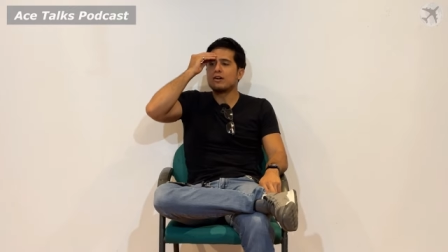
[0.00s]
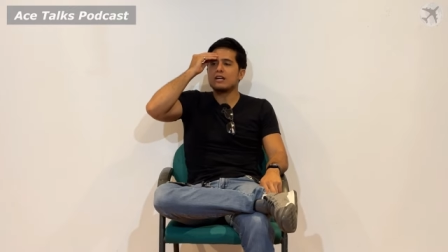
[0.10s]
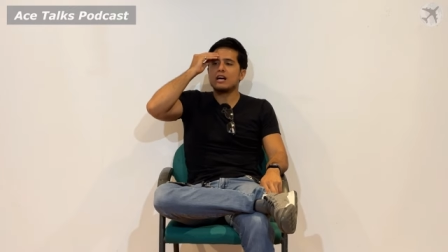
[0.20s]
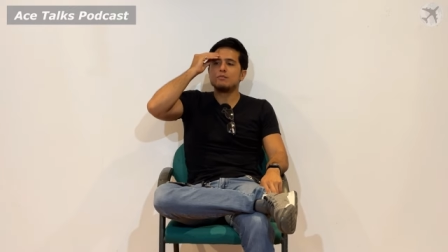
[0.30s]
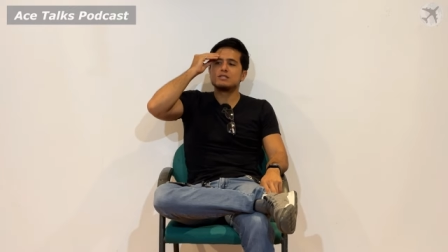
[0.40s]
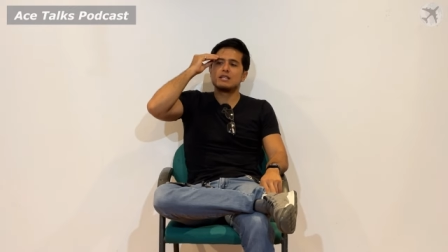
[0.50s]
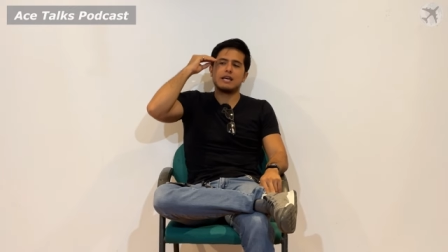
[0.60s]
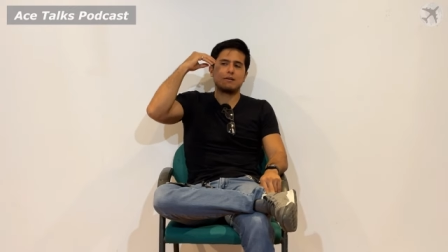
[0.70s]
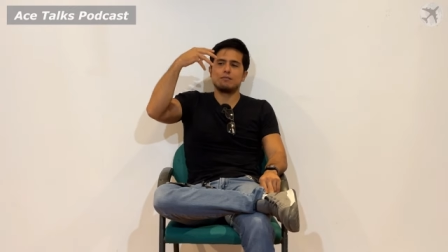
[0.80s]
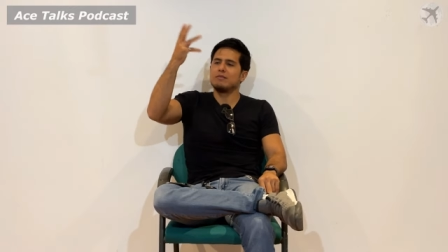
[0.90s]
it comes to
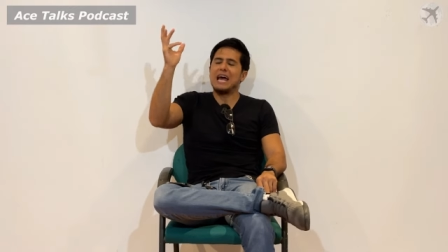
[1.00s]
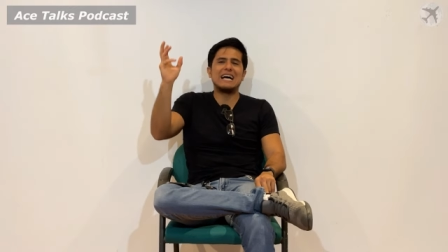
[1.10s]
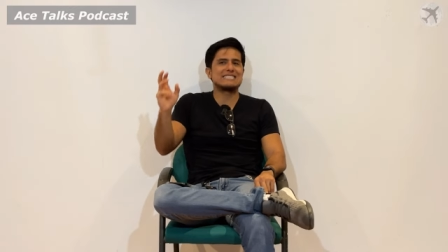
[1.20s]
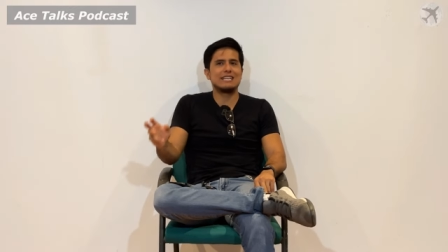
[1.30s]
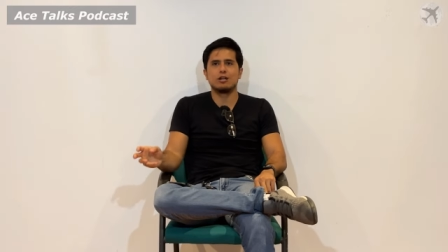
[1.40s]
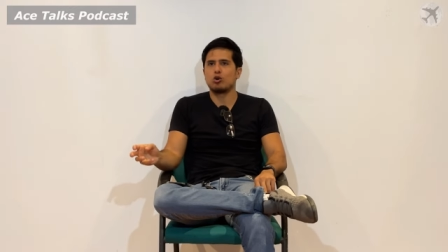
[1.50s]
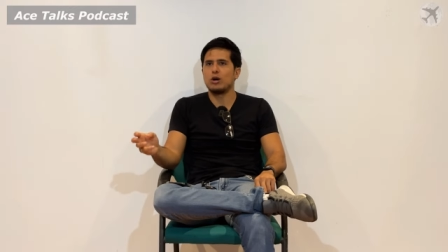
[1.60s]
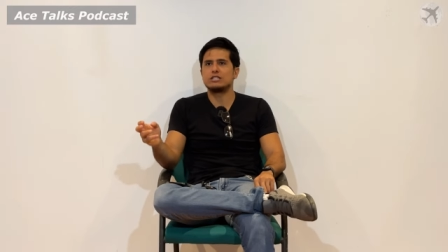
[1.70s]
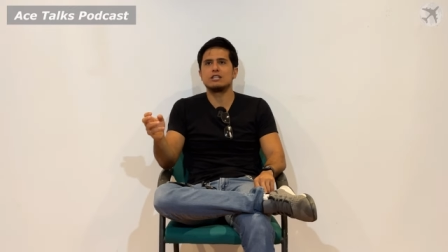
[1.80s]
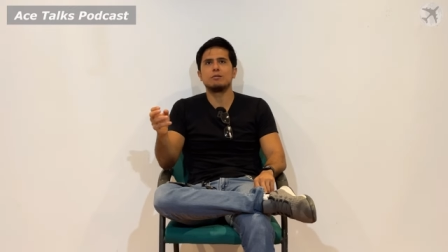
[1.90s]
like asking a
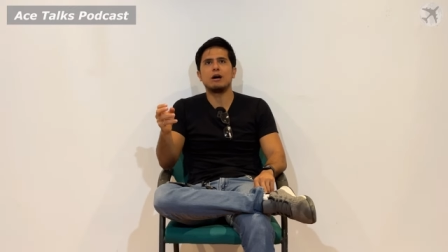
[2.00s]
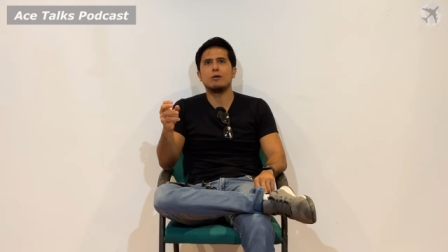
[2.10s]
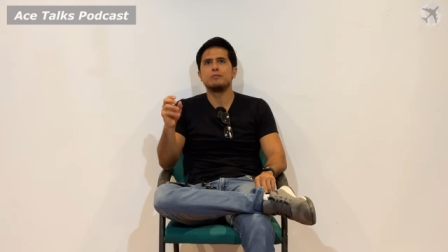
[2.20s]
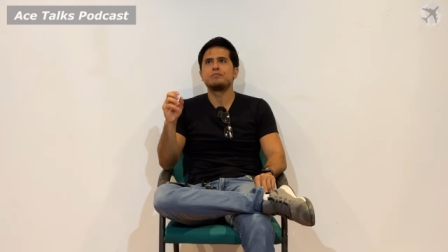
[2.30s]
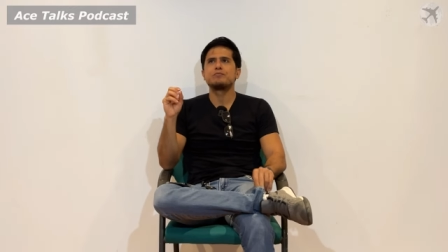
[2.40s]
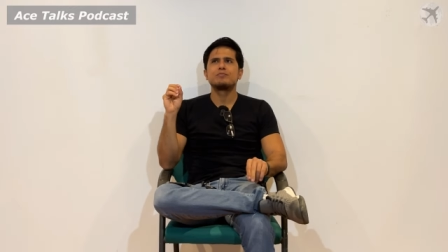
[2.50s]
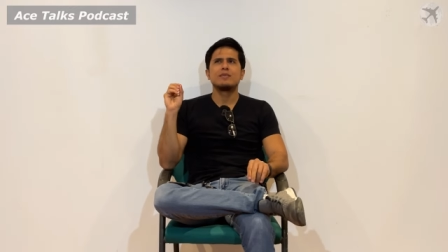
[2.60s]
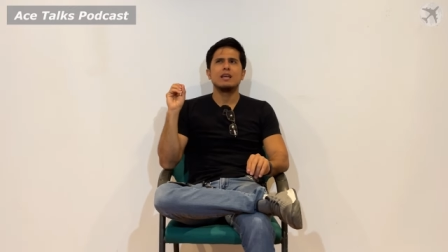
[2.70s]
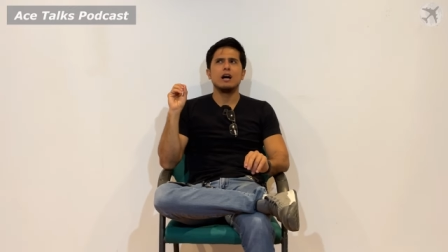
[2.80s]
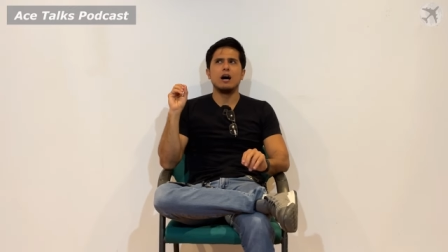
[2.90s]
question about
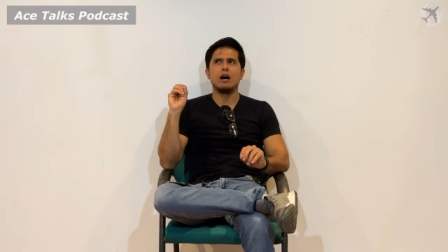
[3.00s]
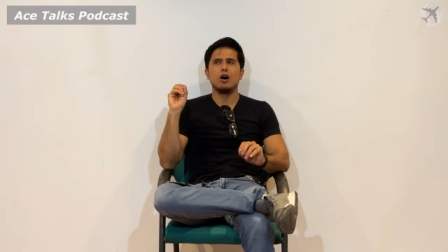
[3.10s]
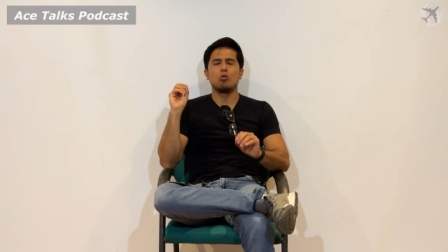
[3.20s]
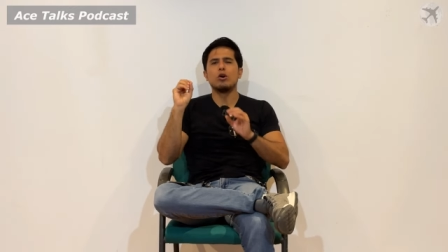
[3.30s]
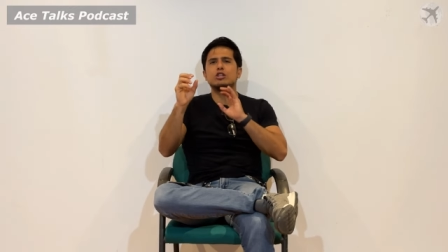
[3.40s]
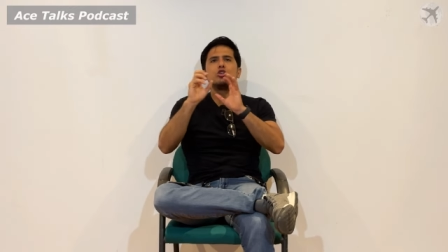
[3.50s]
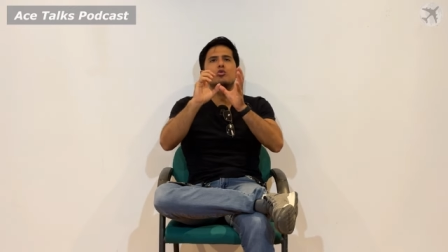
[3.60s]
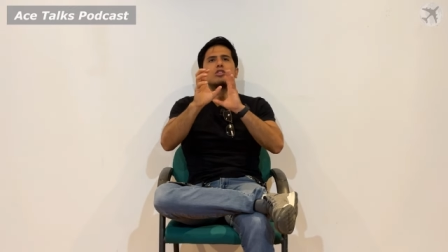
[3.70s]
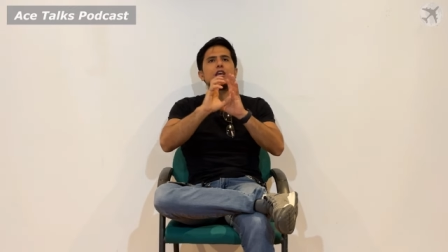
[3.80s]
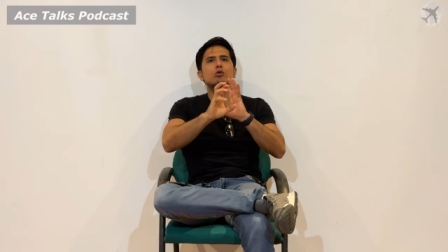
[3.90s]
uh, what do you
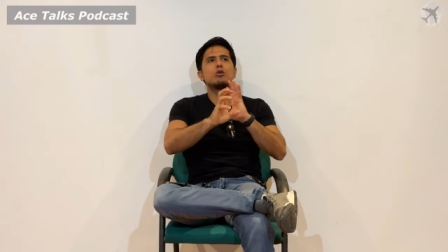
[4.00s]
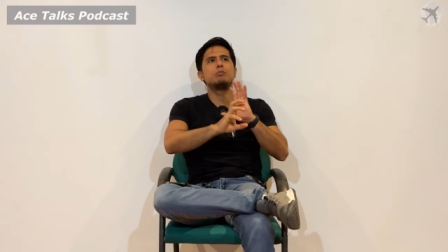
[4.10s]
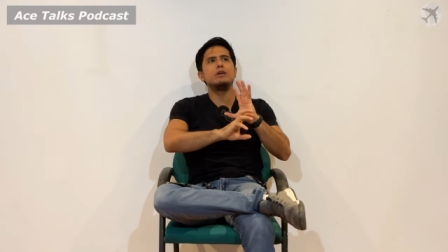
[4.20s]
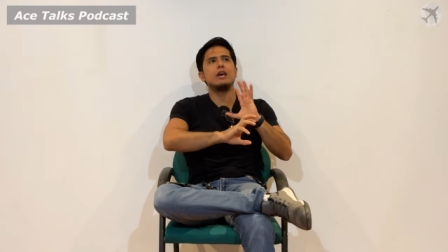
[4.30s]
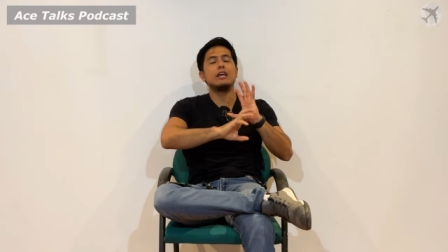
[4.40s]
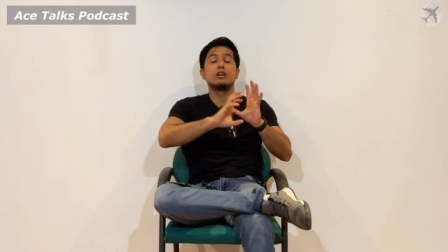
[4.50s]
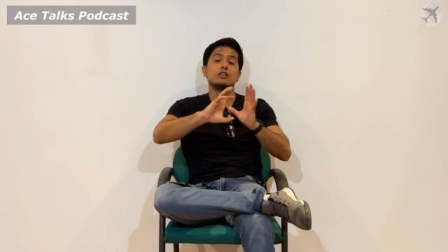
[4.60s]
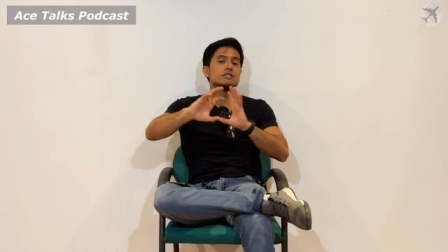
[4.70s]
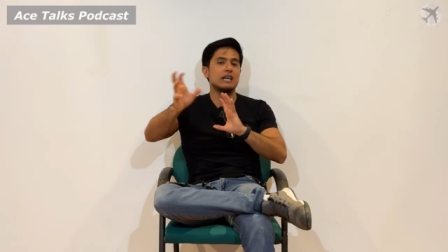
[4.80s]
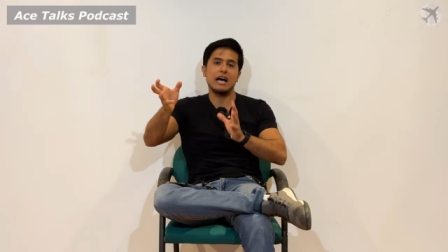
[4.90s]
think would be a
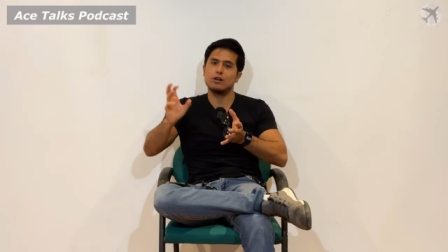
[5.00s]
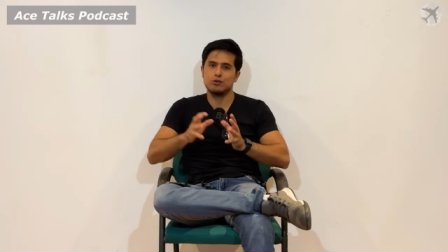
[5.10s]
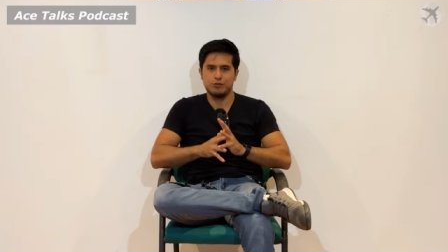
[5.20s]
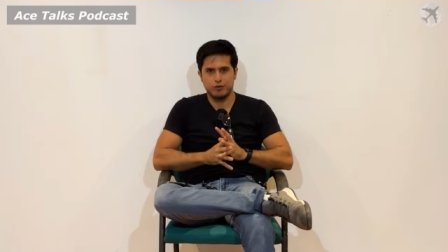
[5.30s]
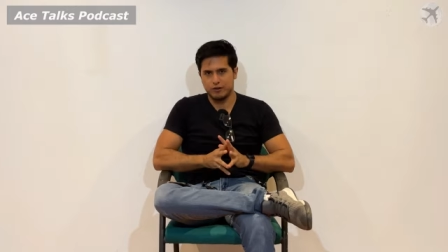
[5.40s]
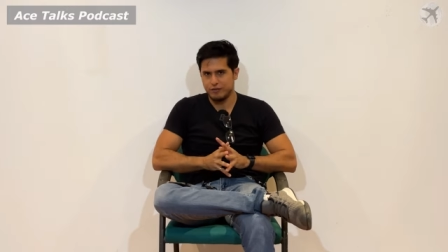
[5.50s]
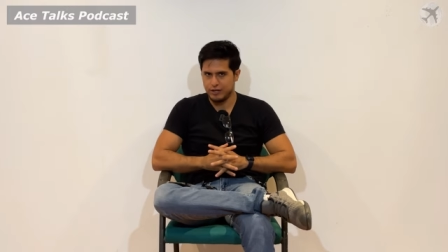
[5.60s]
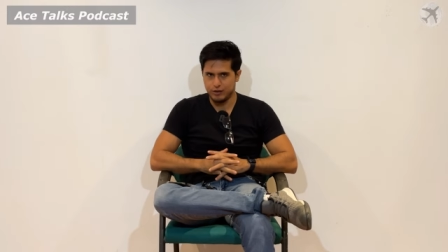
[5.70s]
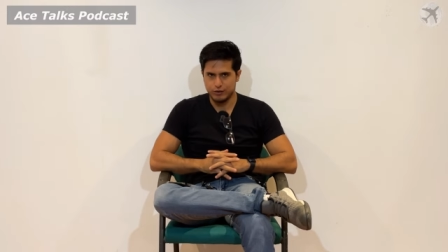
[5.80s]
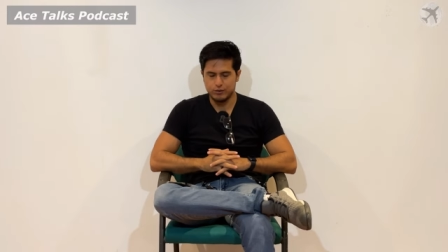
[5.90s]
good title for a
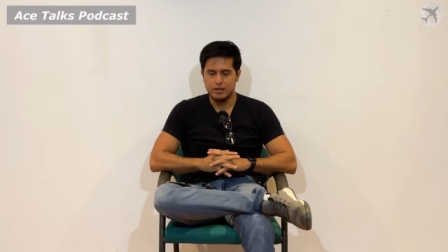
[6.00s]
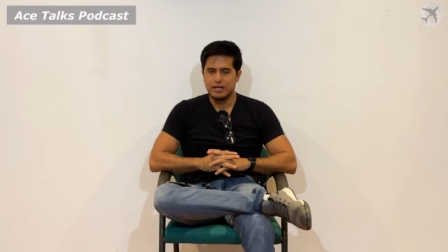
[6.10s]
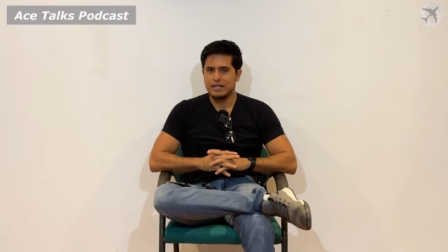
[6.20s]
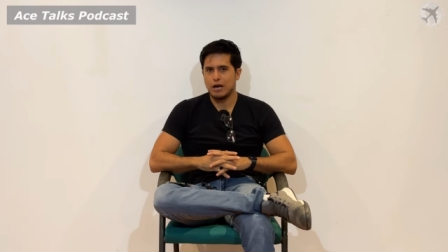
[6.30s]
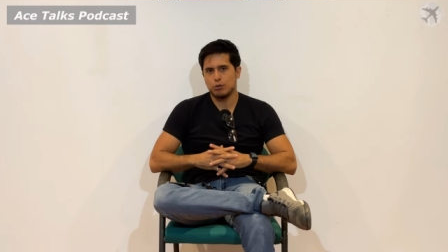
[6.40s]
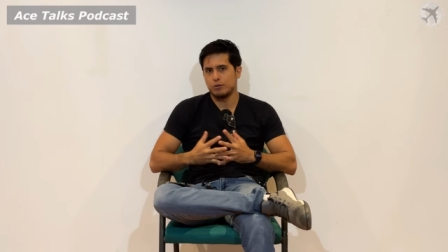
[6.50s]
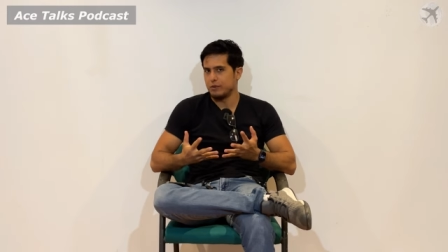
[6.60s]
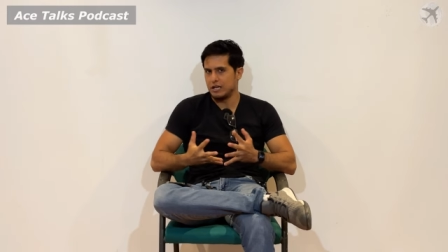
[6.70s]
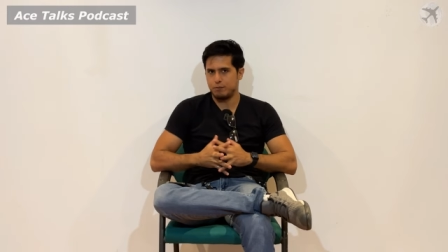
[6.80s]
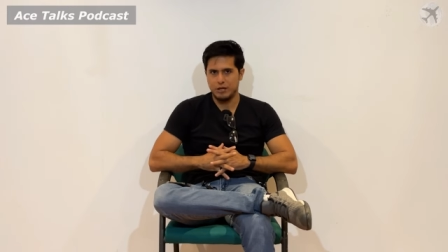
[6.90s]
video that would
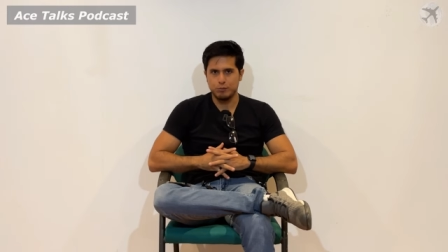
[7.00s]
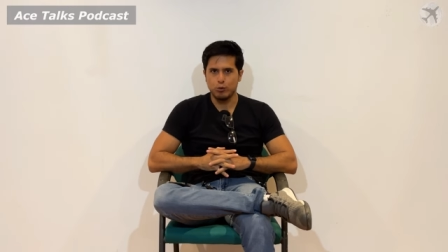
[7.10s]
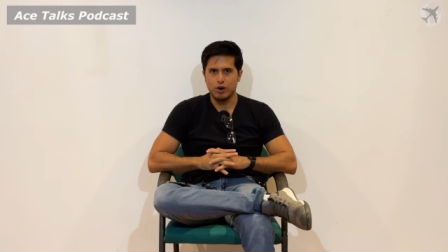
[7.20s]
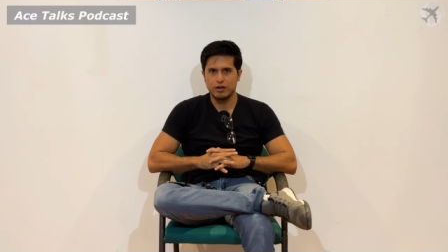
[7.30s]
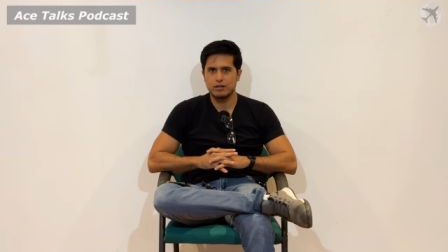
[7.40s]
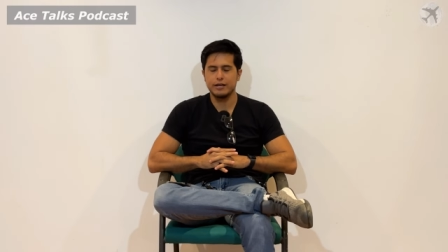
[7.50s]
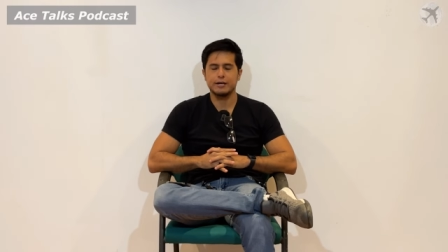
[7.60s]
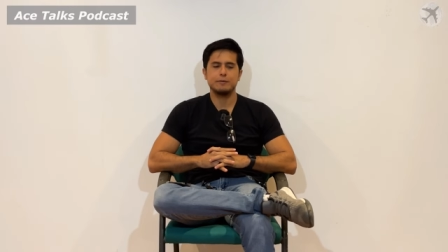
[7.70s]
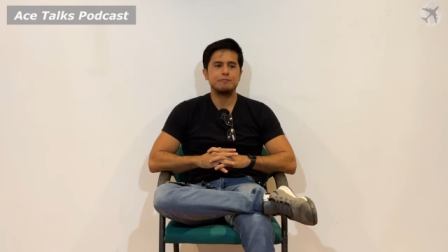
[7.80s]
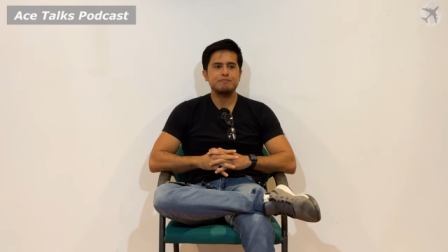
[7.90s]
make people want to click?